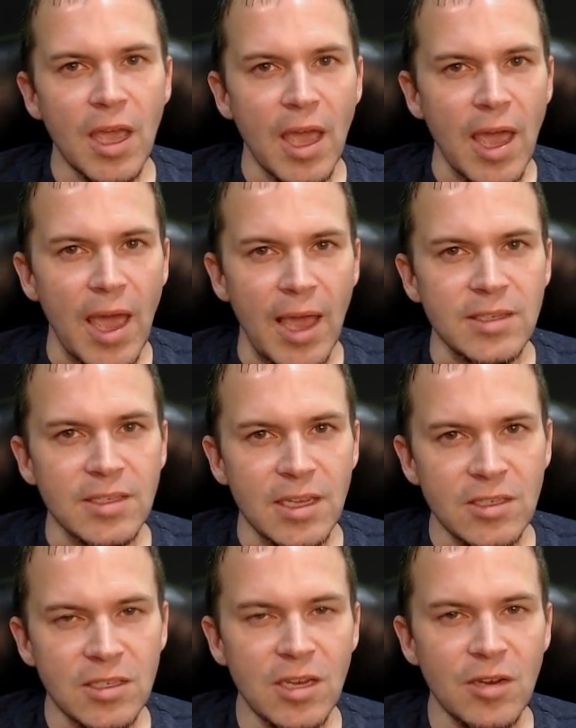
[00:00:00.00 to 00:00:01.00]
as a
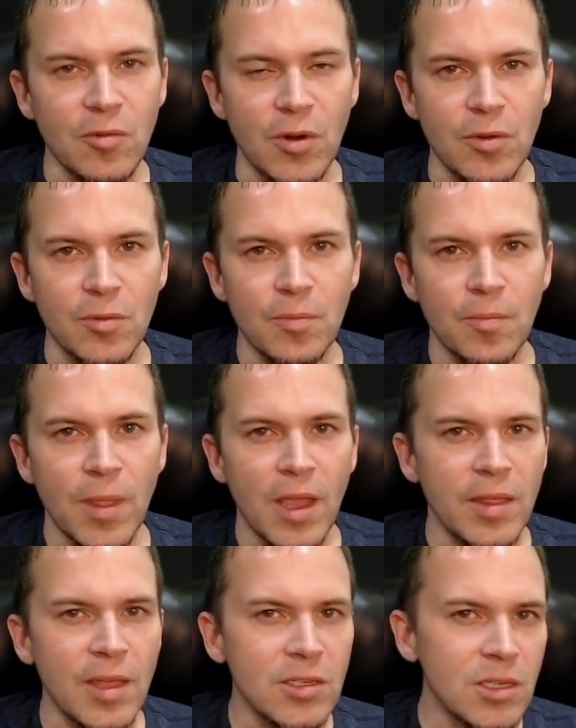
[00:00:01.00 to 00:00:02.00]
zero.
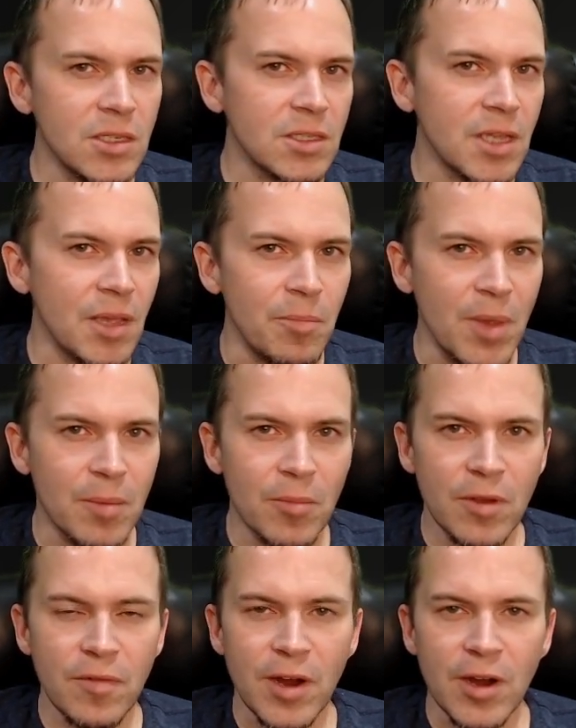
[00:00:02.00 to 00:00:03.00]
And that's just a
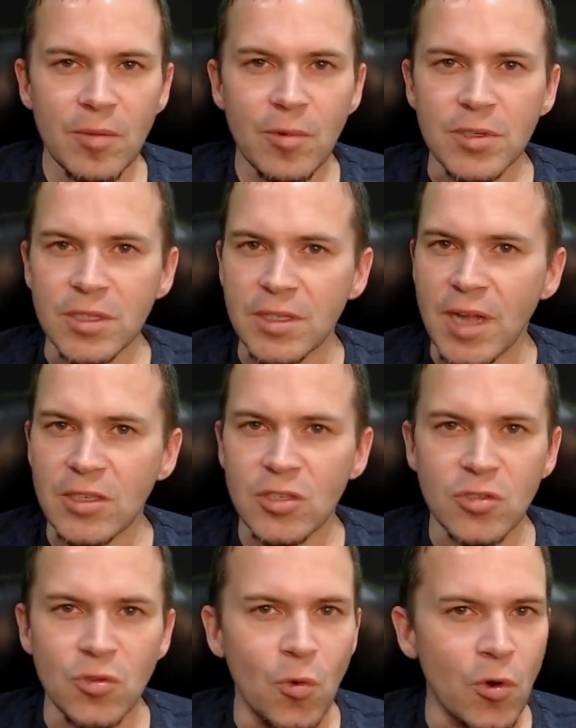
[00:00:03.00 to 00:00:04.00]
memory variable. It's not
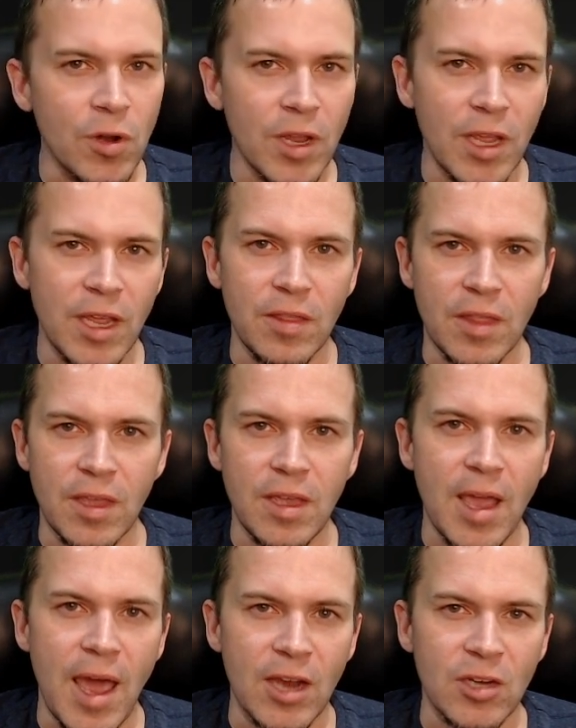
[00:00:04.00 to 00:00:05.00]
stored in
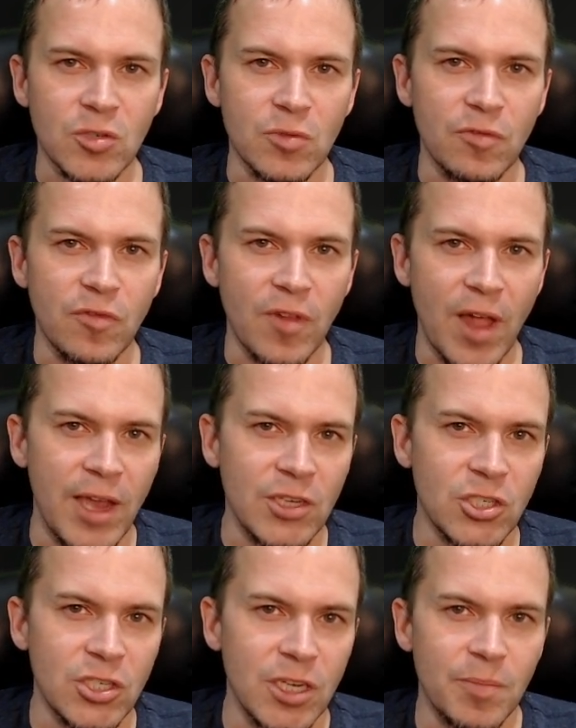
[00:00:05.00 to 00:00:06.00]
the actual
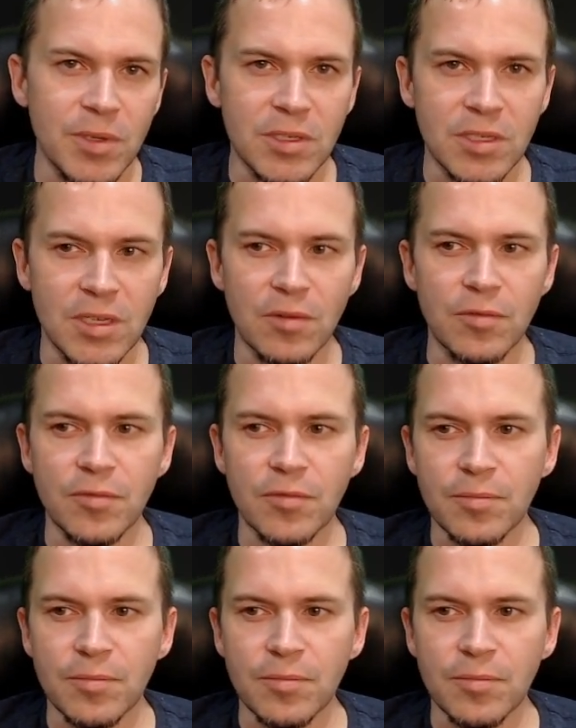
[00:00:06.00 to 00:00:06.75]
flash chip itself.